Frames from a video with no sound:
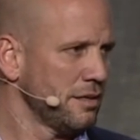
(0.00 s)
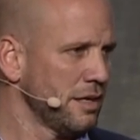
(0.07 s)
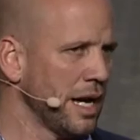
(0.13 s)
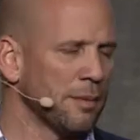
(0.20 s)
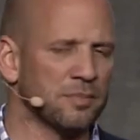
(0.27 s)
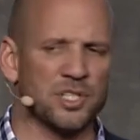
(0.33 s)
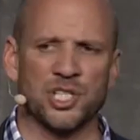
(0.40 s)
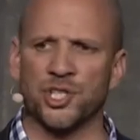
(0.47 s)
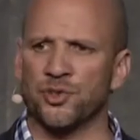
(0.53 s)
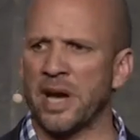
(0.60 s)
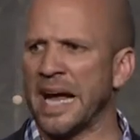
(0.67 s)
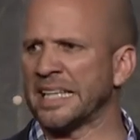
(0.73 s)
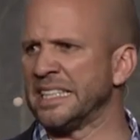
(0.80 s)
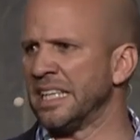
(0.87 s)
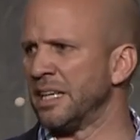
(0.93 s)
I'm
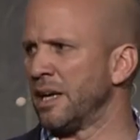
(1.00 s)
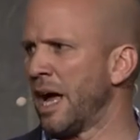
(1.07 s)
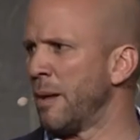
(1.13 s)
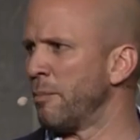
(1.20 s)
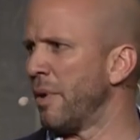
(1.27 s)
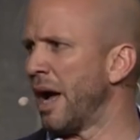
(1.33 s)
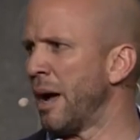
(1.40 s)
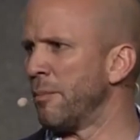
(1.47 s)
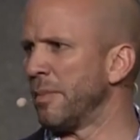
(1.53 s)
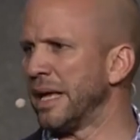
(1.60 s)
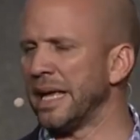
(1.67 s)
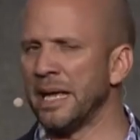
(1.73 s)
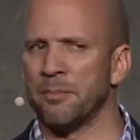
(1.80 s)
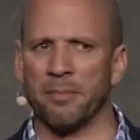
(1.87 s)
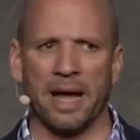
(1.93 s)
distracted. I'm, I'm
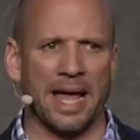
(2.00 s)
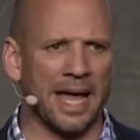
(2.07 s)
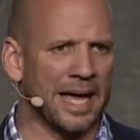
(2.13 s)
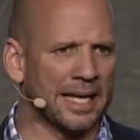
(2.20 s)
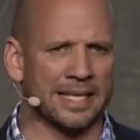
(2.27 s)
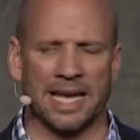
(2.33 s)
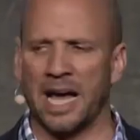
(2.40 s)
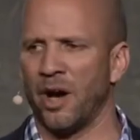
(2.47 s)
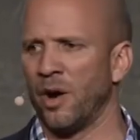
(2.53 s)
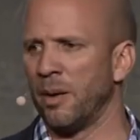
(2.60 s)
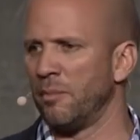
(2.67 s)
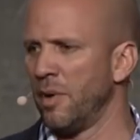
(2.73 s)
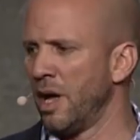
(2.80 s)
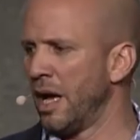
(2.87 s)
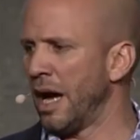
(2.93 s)
in my head now.
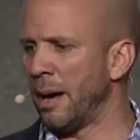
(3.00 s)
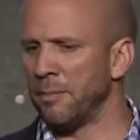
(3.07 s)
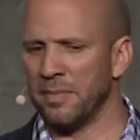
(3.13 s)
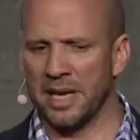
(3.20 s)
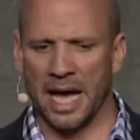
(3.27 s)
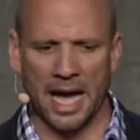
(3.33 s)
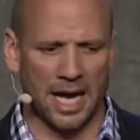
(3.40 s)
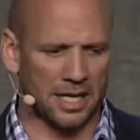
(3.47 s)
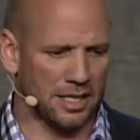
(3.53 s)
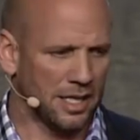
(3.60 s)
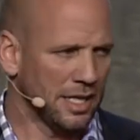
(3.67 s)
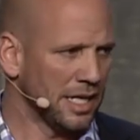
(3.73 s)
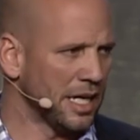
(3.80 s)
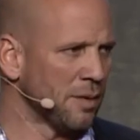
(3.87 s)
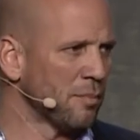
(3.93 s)
I'm, I'm not
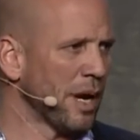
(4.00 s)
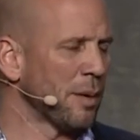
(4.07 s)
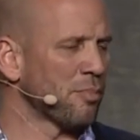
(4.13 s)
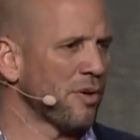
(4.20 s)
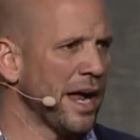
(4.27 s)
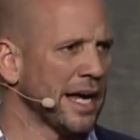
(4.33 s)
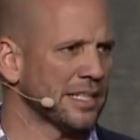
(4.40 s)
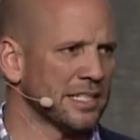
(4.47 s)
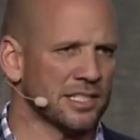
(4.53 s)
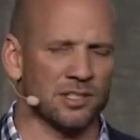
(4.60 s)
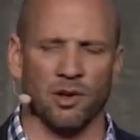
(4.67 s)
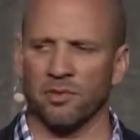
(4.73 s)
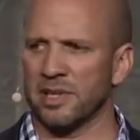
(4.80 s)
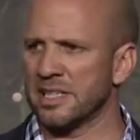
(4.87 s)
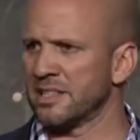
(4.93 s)
in my practice.
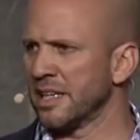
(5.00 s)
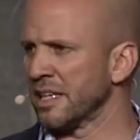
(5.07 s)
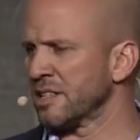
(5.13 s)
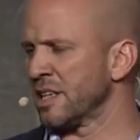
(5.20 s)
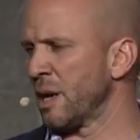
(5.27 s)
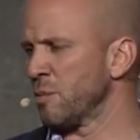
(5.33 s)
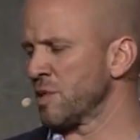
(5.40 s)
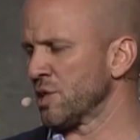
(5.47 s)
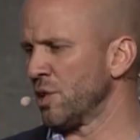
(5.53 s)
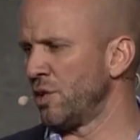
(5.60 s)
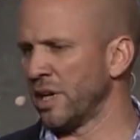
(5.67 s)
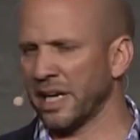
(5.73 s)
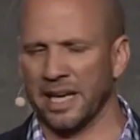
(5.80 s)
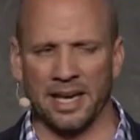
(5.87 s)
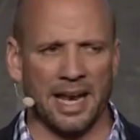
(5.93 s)
All these things that I was
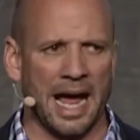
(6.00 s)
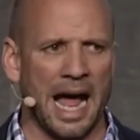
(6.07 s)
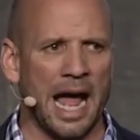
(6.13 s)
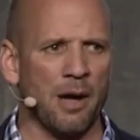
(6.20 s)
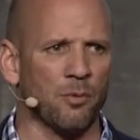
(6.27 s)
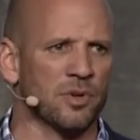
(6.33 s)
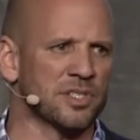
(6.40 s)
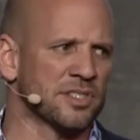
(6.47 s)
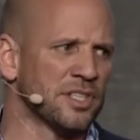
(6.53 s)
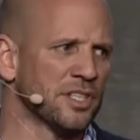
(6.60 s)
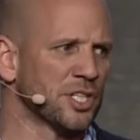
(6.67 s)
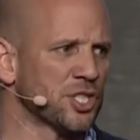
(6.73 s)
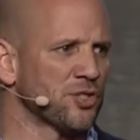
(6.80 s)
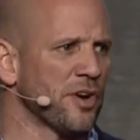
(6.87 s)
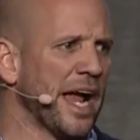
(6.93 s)
learning, and I was the
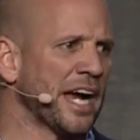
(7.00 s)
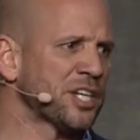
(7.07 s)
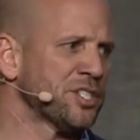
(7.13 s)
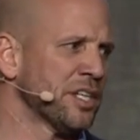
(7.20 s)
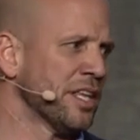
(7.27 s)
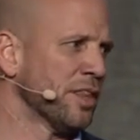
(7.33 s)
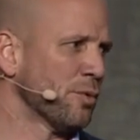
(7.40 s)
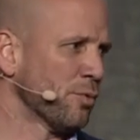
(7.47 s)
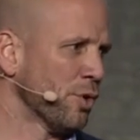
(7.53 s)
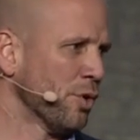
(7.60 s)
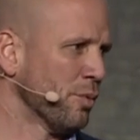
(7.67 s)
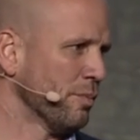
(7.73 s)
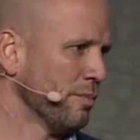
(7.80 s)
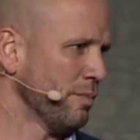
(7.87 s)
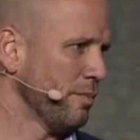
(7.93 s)
distraction in the room.